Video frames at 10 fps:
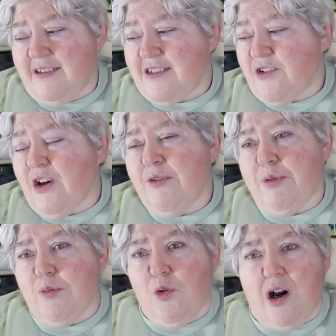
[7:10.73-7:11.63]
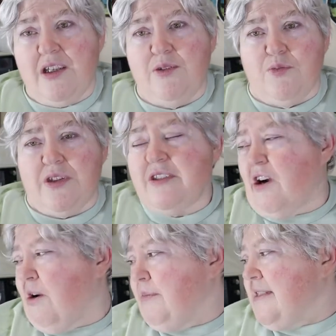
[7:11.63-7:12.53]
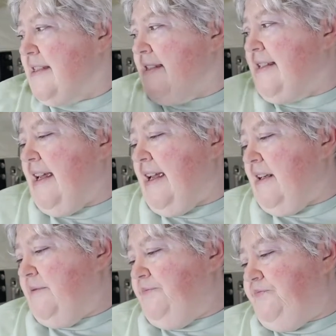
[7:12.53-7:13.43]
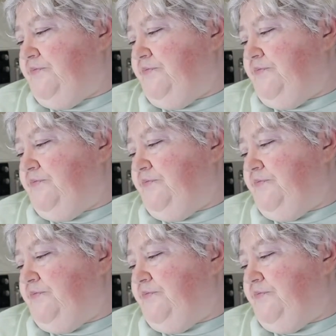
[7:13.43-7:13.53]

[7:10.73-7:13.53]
So I've been walking with Thomas's cane.